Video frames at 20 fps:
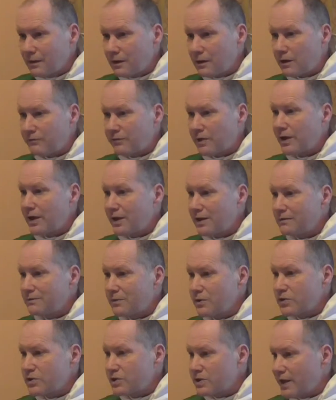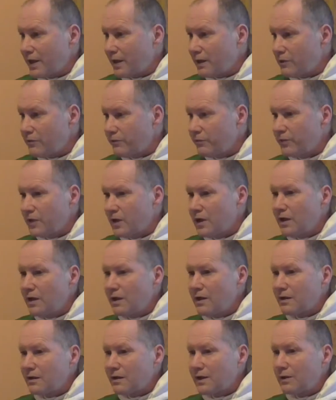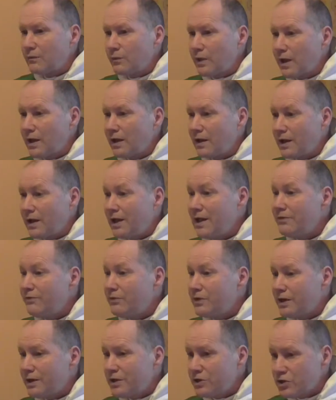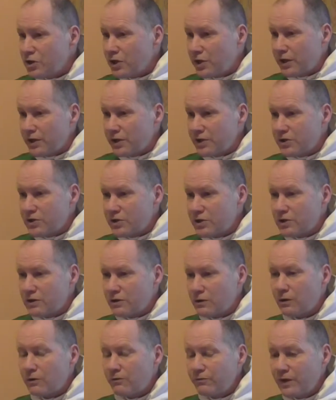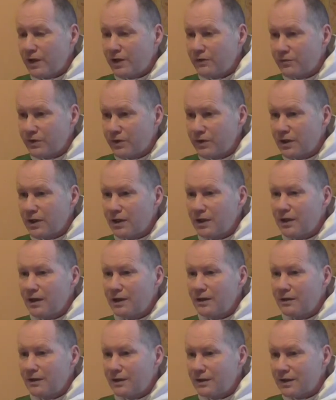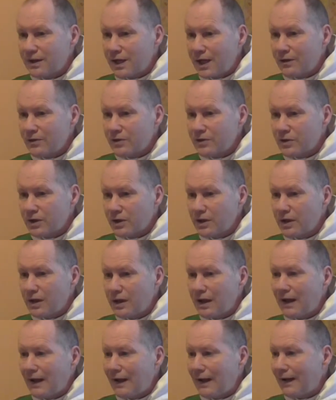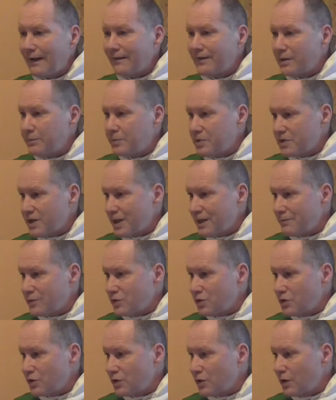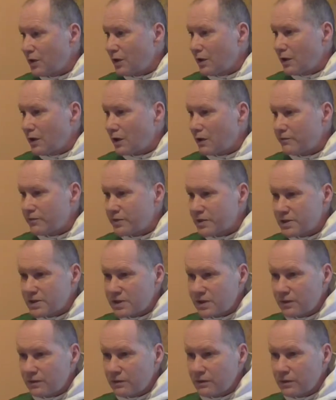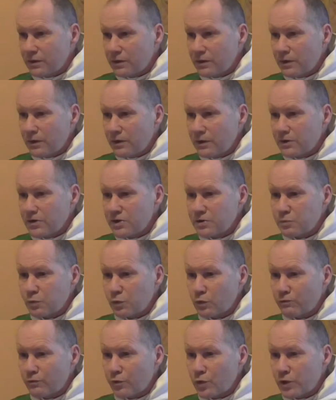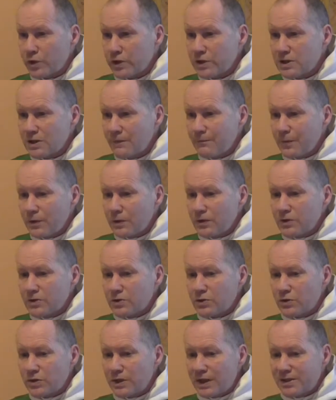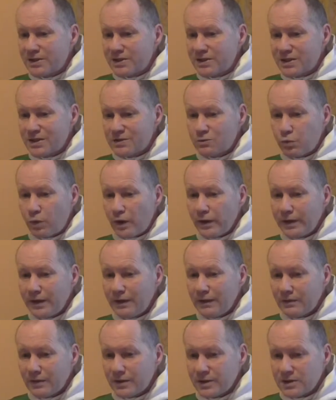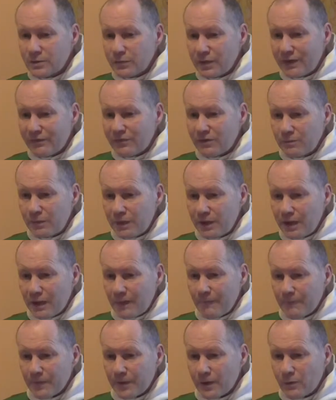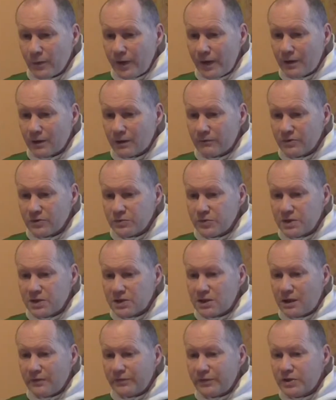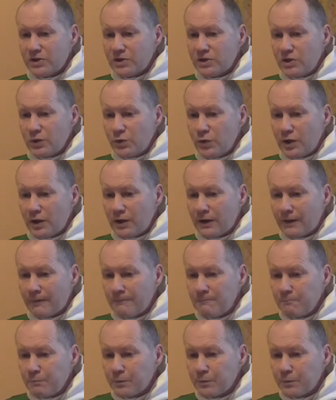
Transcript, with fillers: of our innermost self, then we're even in church, God favoured, in the encounter and the perception of the still small voice. So that's just one illness that we have to be aware of as we start this new year.